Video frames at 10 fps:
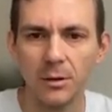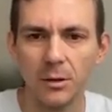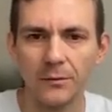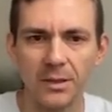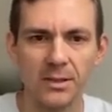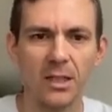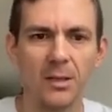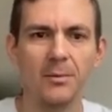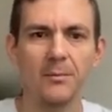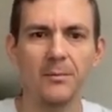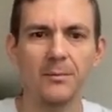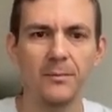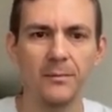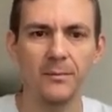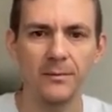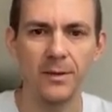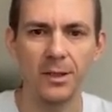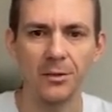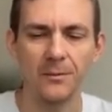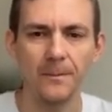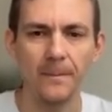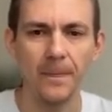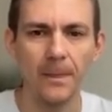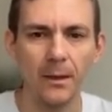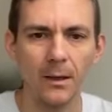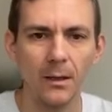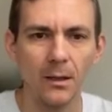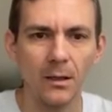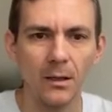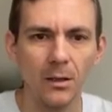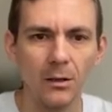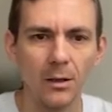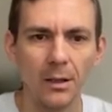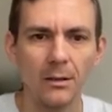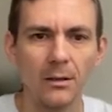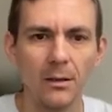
of this type. Very good. All right.